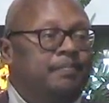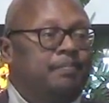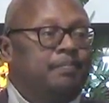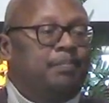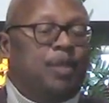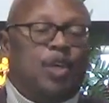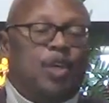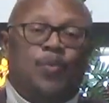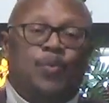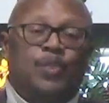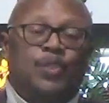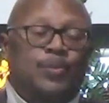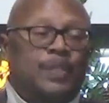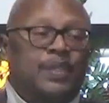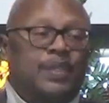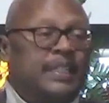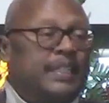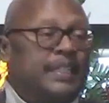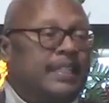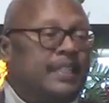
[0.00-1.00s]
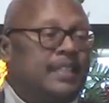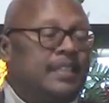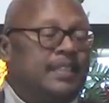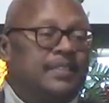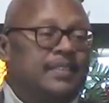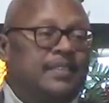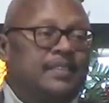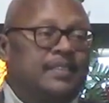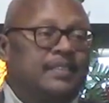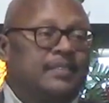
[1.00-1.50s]
Paul was
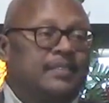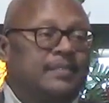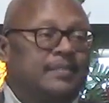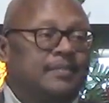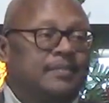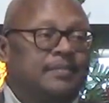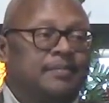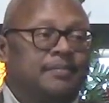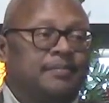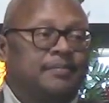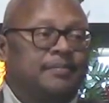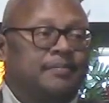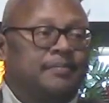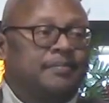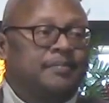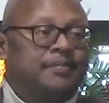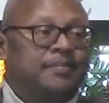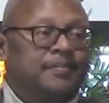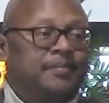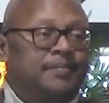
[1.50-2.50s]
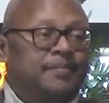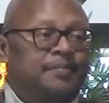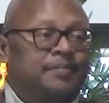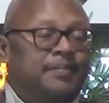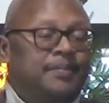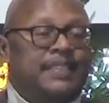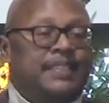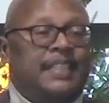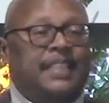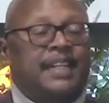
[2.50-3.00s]
relentless.
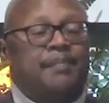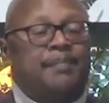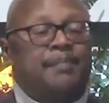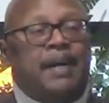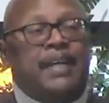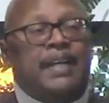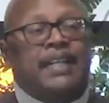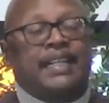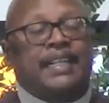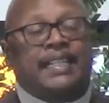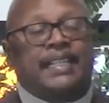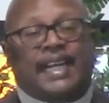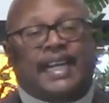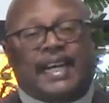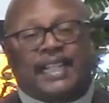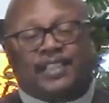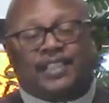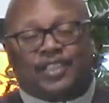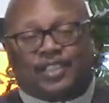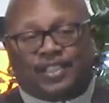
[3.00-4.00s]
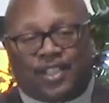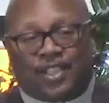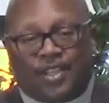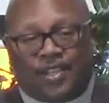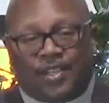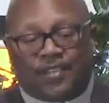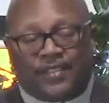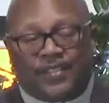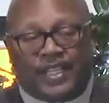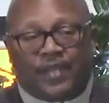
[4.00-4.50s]
The thing about it, God
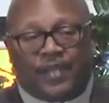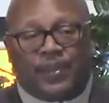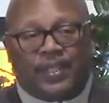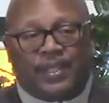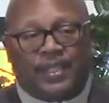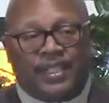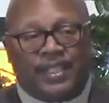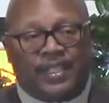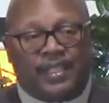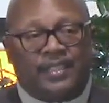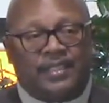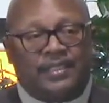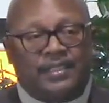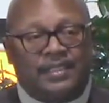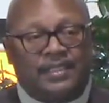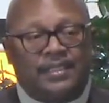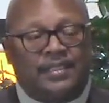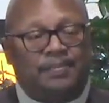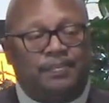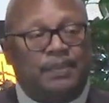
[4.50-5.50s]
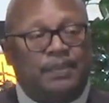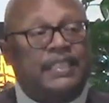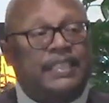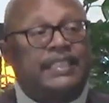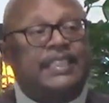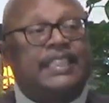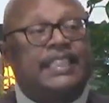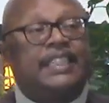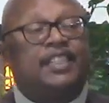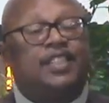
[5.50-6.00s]
saw that relentlessness because
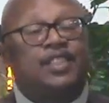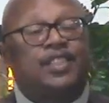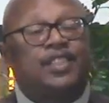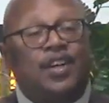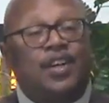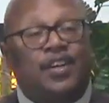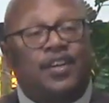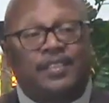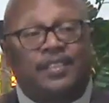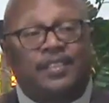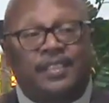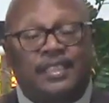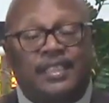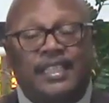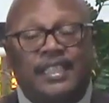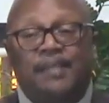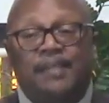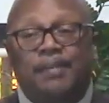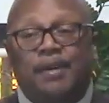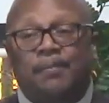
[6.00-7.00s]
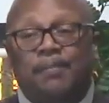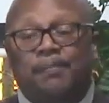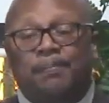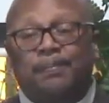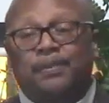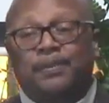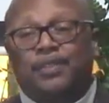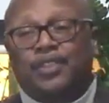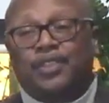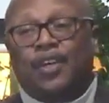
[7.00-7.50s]
he thought, the thing about
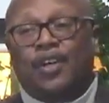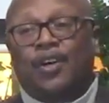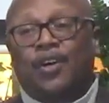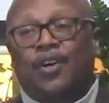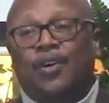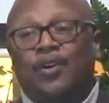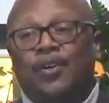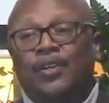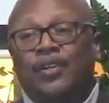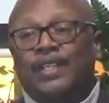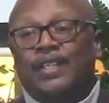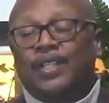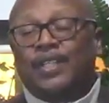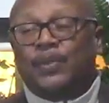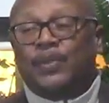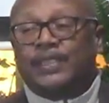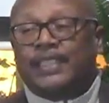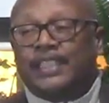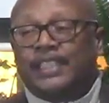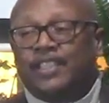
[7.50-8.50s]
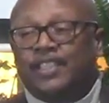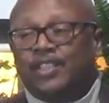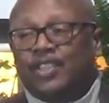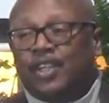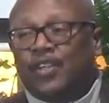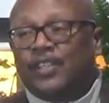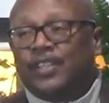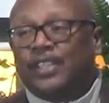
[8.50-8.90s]
Saul was he thought